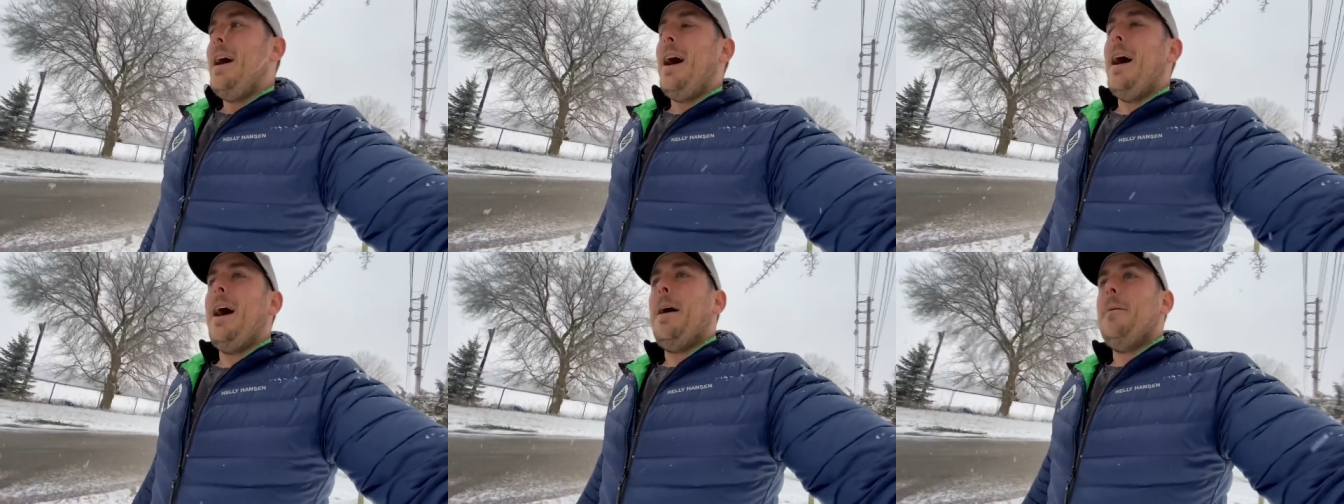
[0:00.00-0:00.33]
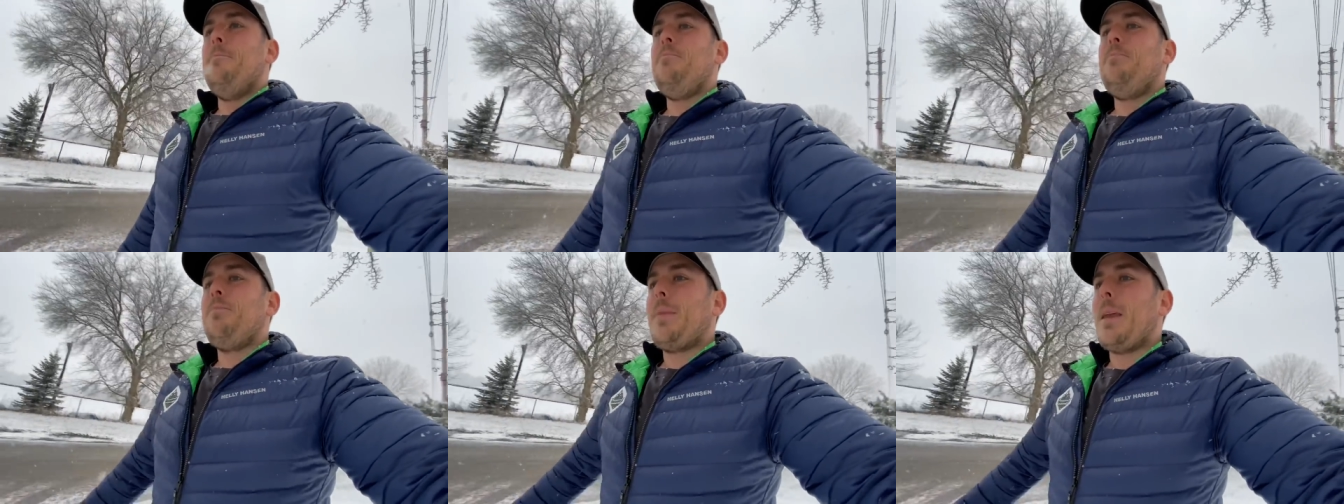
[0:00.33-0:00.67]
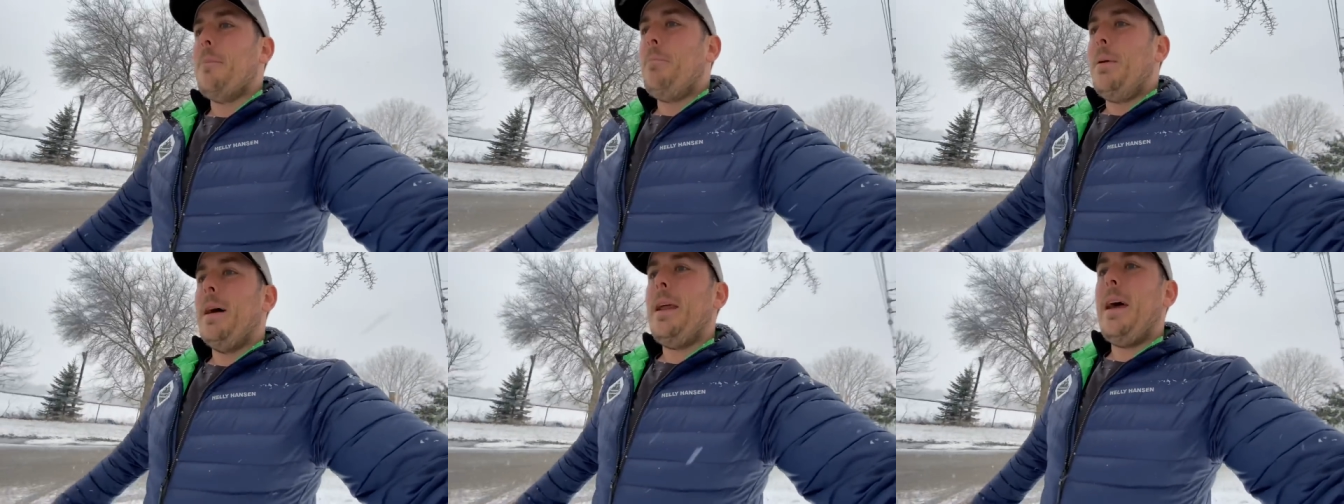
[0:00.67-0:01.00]
Um,
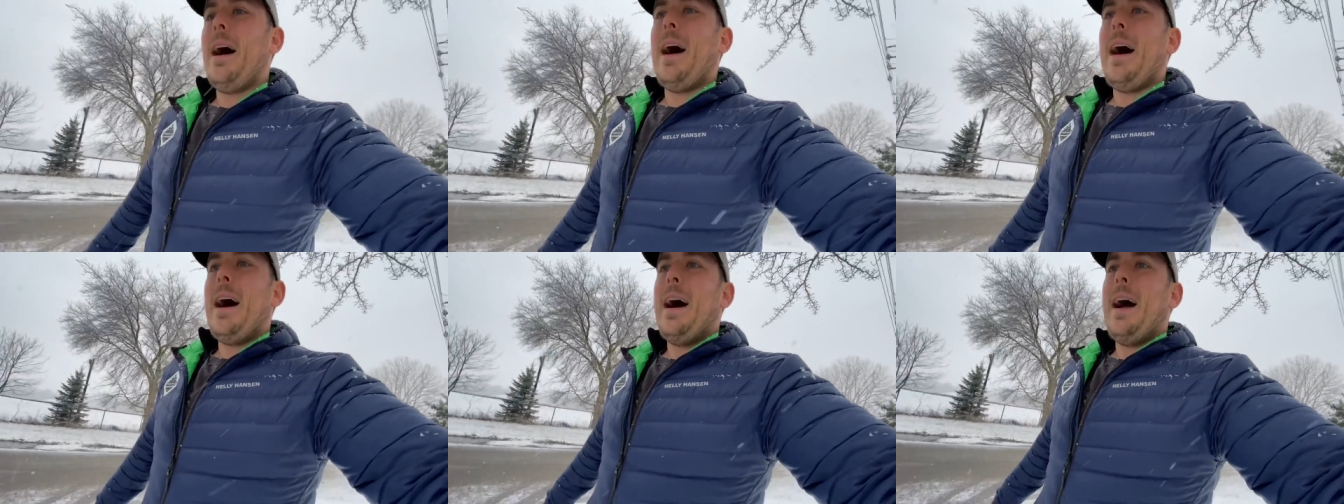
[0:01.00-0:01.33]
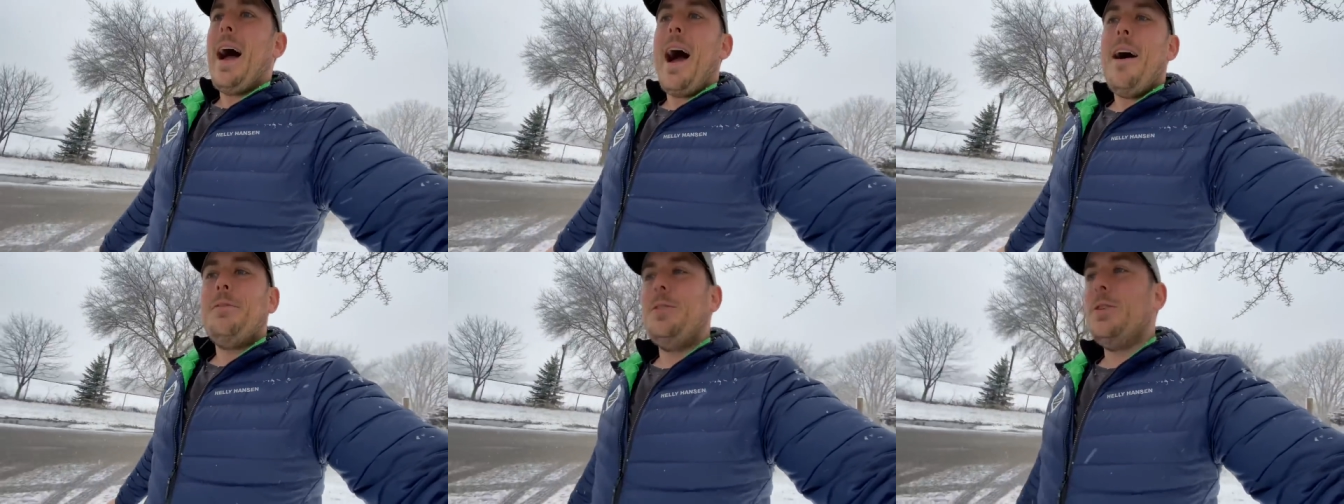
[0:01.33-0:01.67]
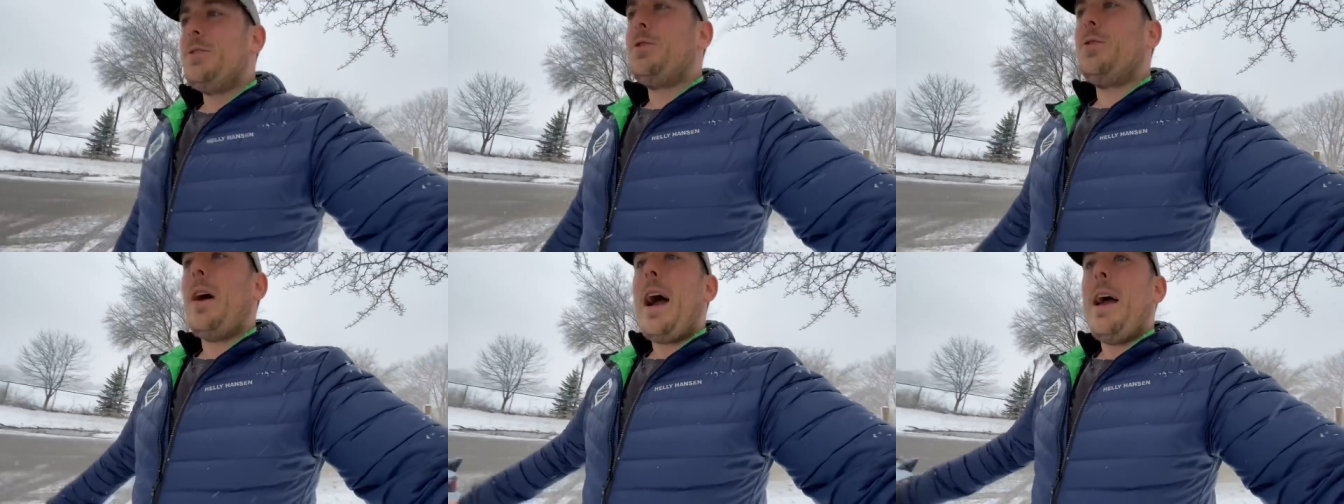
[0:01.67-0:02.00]
but uh, after
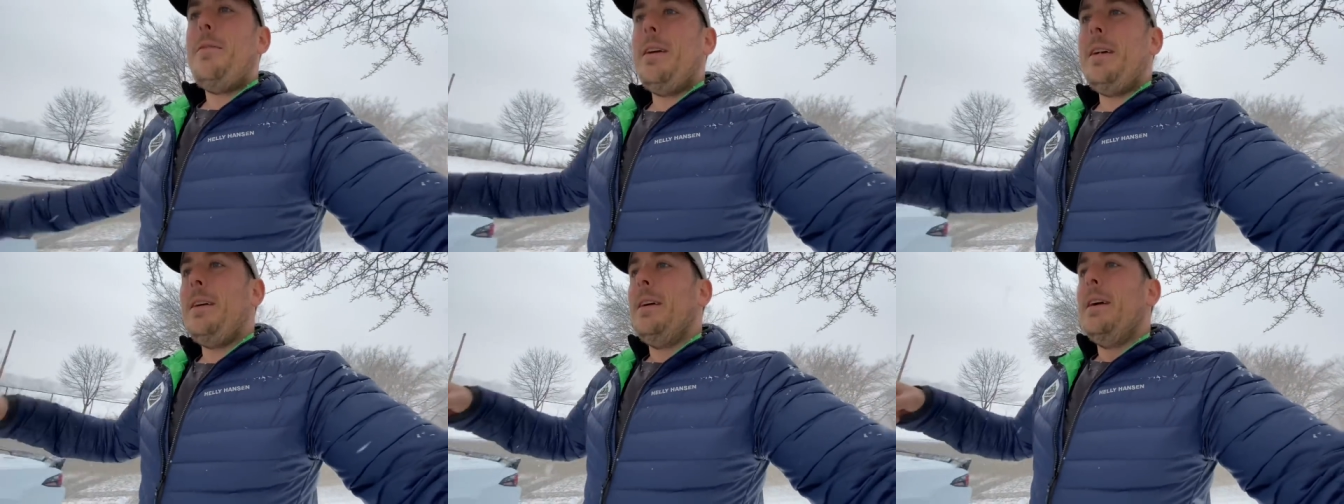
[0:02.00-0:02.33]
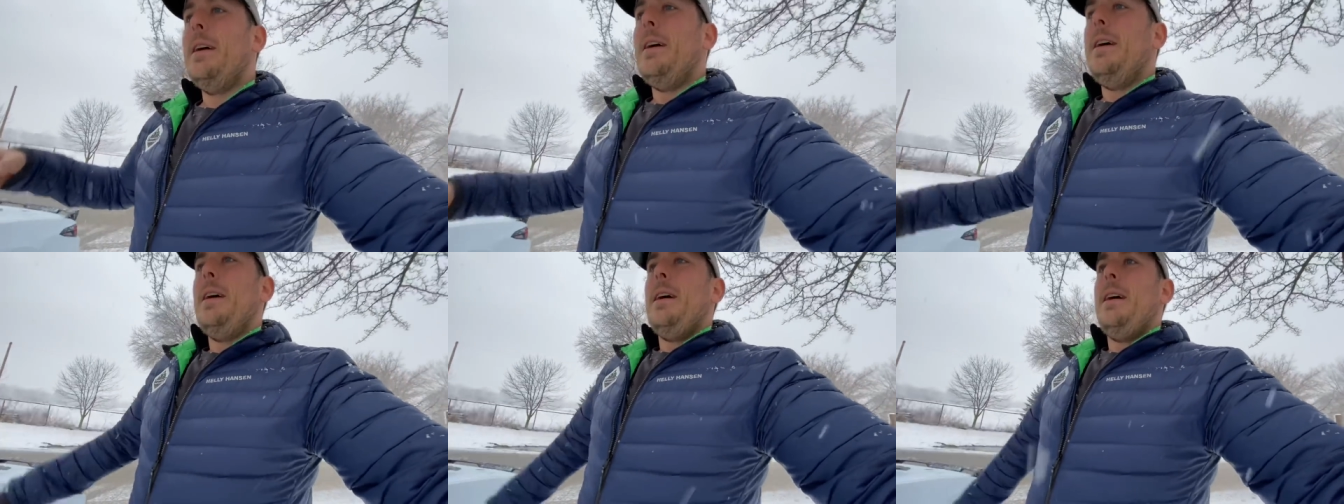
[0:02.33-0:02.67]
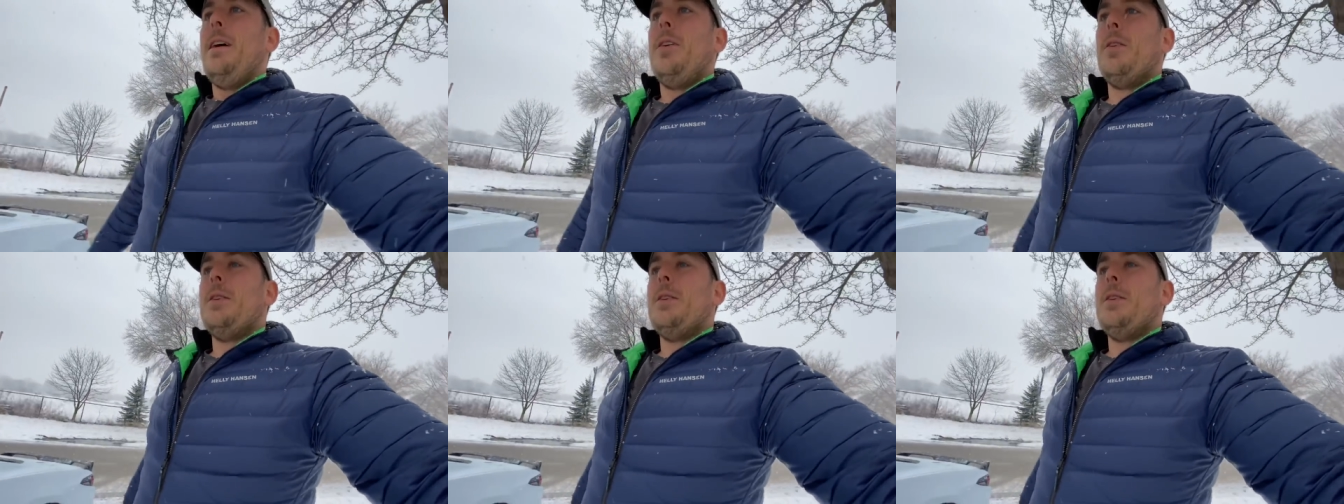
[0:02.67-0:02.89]
driving or